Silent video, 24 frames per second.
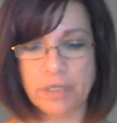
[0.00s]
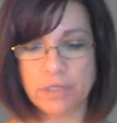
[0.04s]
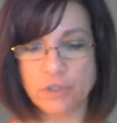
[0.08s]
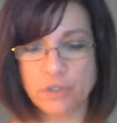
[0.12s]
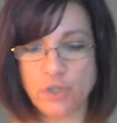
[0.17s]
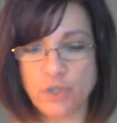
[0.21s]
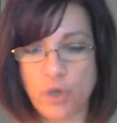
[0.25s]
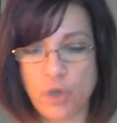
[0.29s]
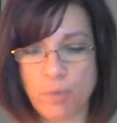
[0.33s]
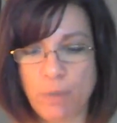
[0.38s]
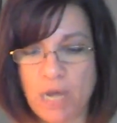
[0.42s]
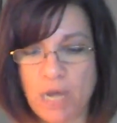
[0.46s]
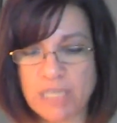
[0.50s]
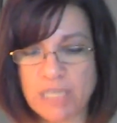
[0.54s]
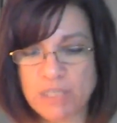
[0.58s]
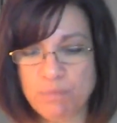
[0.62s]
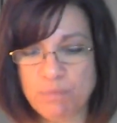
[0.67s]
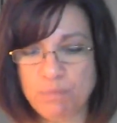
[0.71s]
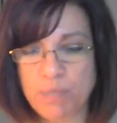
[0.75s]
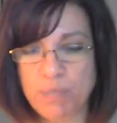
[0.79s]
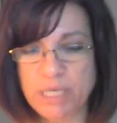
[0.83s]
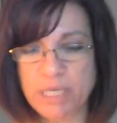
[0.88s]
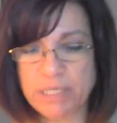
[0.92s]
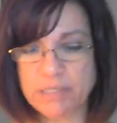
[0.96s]

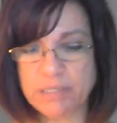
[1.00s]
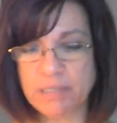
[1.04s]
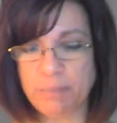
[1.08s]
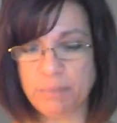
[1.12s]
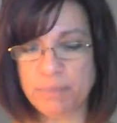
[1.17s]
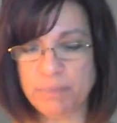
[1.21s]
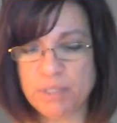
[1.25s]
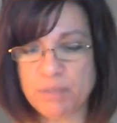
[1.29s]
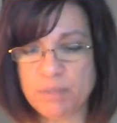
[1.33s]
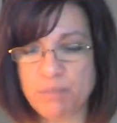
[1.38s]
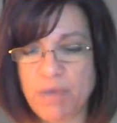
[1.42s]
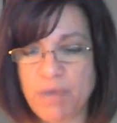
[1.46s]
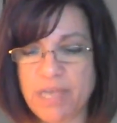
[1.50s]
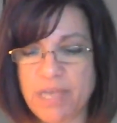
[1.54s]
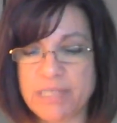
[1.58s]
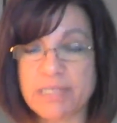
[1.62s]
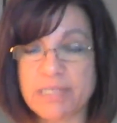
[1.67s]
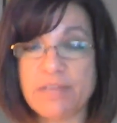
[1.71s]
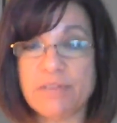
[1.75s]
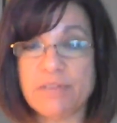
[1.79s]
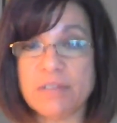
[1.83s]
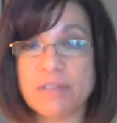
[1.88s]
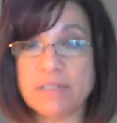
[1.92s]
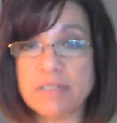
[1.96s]
Tomas picks up his pace
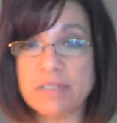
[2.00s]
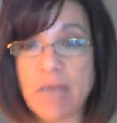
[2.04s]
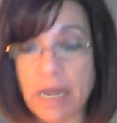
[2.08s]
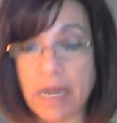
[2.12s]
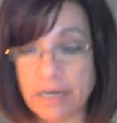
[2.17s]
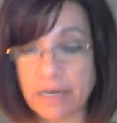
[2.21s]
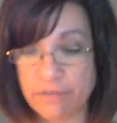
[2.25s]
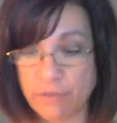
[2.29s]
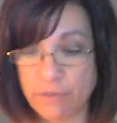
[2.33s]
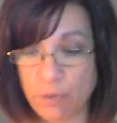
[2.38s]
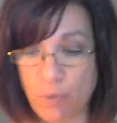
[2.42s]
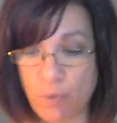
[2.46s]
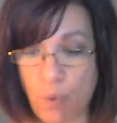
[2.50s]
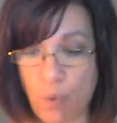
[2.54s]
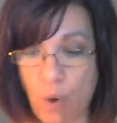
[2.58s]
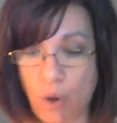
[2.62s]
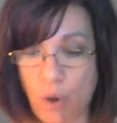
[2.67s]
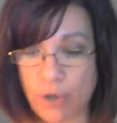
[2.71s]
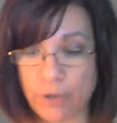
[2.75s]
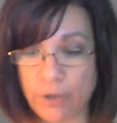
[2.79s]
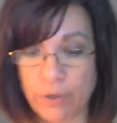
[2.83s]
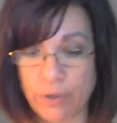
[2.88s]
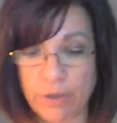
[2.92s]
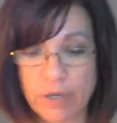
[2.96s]
at the side of the
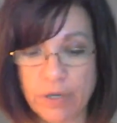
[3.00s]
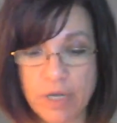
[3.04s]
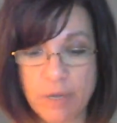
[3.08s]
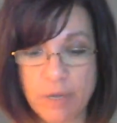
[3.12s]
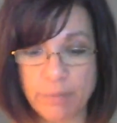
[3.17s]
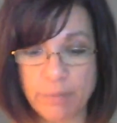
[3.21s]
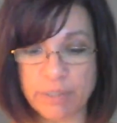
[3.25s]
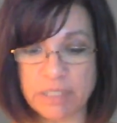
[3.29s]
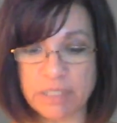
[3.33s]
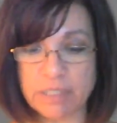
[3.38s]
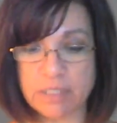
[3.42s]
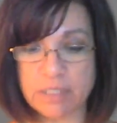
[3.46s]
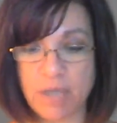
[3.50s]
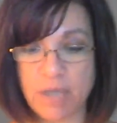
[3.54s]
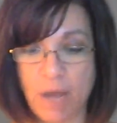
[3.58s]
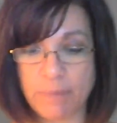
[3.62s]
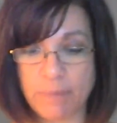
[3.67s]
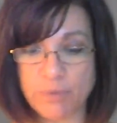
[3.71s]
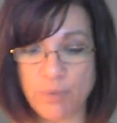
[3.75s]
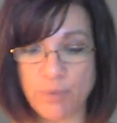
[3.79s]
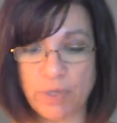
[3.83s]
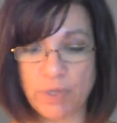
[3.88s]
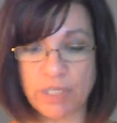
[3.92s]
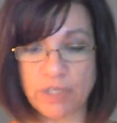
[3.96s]
water, but
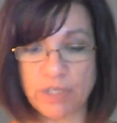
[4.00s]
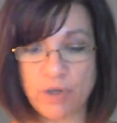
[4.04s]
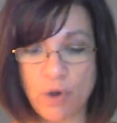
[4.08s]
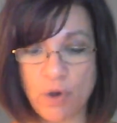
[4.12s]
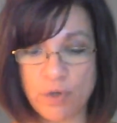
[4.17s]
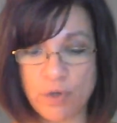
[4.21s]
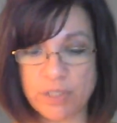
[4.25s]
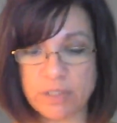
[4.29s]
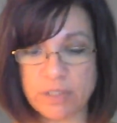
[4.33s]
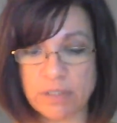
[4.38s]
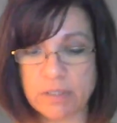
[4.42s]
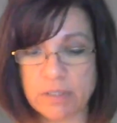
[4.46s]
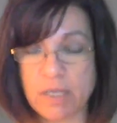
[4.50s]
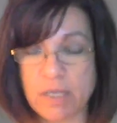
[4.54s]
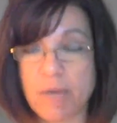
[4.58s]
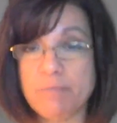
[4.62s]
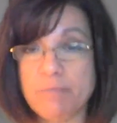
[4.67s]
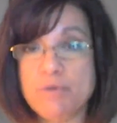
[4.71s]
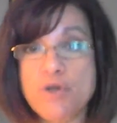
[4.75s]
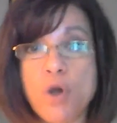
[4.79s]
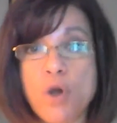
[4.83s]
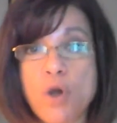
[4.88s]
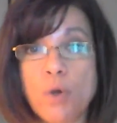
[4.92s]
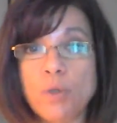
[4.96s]
stops when he notices
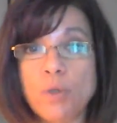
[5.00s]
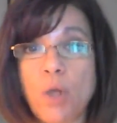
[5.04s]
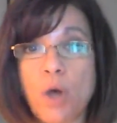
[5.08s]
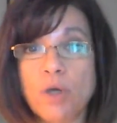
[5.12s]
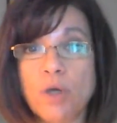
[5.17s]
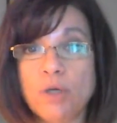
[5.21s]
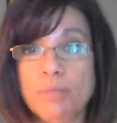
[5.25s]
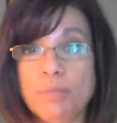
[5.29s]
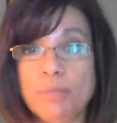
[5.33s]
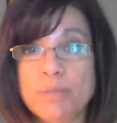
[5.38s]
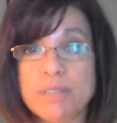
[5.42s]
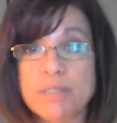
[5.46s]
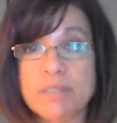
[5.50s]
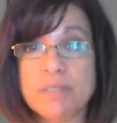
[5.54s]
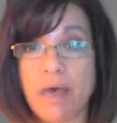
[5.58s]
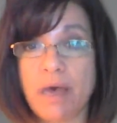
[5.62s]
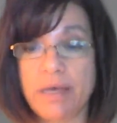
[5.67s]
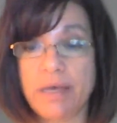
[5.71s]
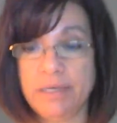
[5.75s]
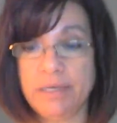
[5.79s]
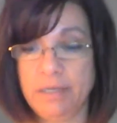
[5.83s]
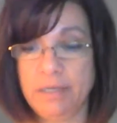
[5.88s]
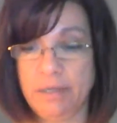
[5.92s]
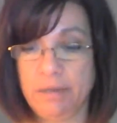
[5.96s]
I'm no longer
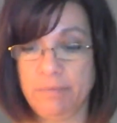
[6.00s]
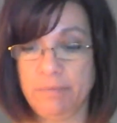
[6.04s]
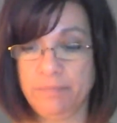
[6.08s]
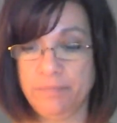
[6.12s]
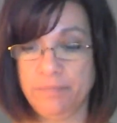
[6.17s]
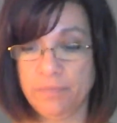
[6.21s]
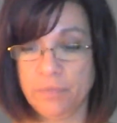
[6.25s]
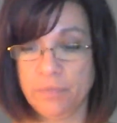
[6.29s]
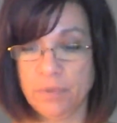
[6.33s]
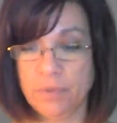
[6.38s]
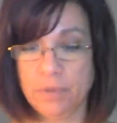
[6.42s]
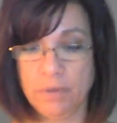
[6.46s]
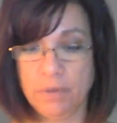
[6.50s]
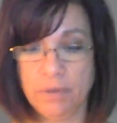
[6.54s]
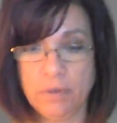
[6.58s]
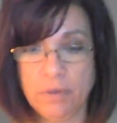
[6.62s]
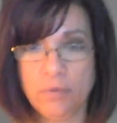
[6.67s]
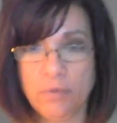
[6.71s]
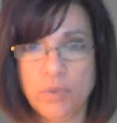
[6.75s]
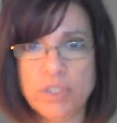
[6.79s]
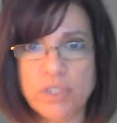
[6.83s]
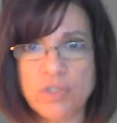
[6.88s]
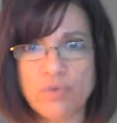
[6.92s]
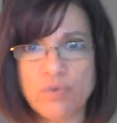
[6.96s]
beside him.
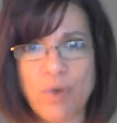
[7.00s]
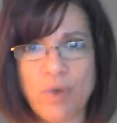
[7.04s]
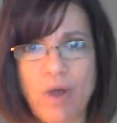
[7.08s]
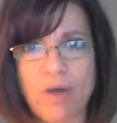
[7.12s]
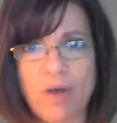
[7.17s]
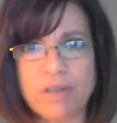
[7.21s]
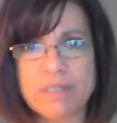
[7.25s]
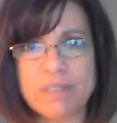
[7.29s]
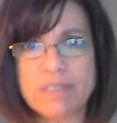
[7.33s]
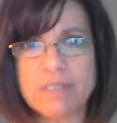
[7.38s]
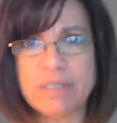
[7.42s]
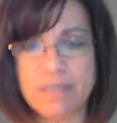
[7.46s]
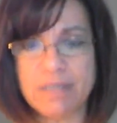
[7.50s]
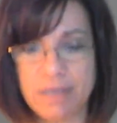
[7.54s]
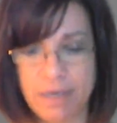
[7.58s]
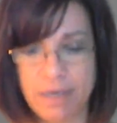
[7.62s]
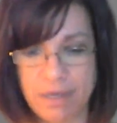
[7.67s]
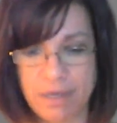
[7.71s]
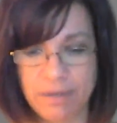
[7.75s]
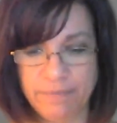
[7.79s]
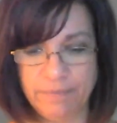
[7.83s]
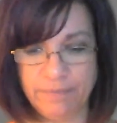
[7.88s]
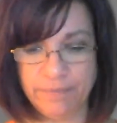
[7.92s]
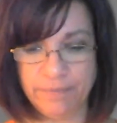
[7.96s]
What's wrong,
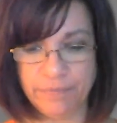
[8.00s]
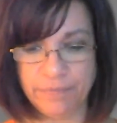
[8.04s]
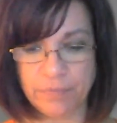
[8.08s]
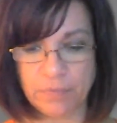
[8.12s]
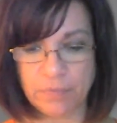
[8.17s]
Sia?